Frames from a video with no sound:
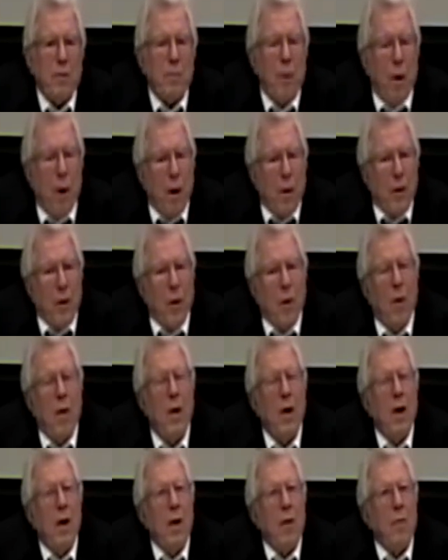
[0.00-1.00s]

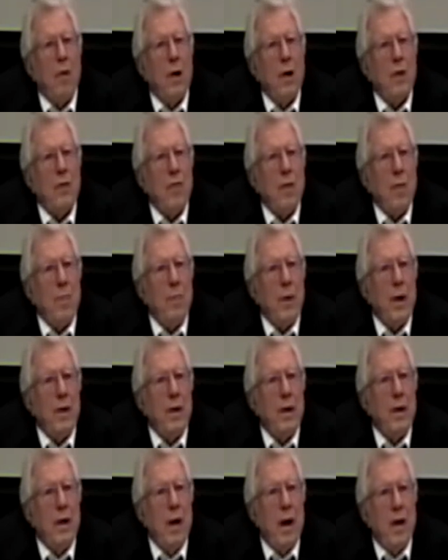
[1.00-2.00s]
porno was
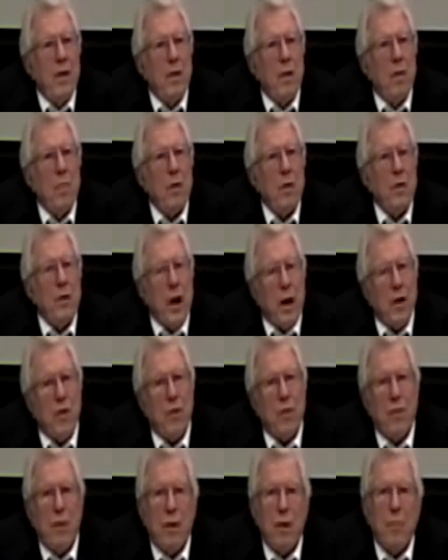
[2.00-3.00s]
forbidden, and the
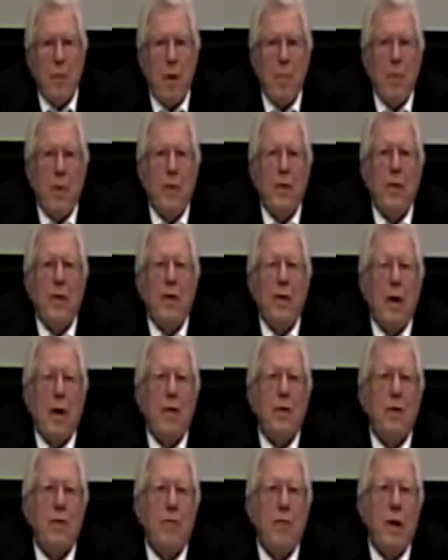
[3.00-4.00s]
homosexuals were put in the
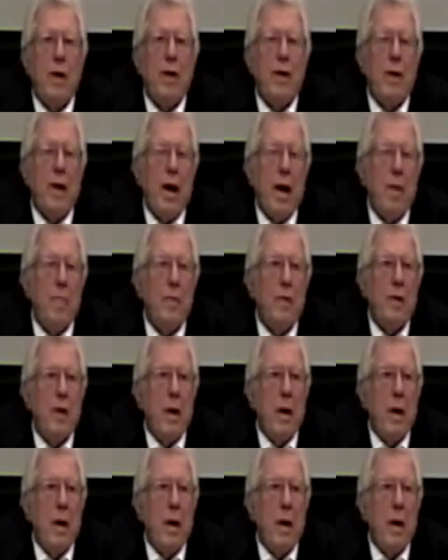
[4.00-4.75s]
concentration camps.